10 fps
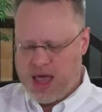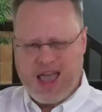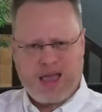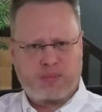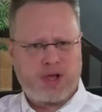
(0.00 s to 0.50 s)

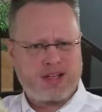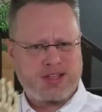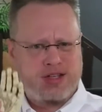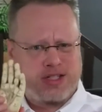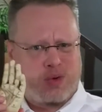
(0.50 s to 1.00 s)
and plus it's
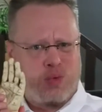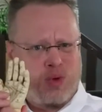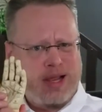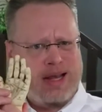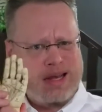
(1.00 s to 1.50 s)
just a
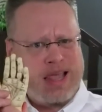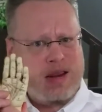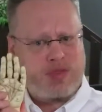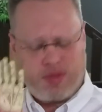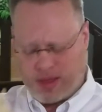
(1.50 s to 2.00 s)
really
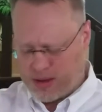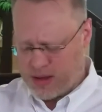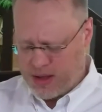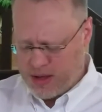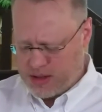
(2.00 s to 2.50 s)
neat thing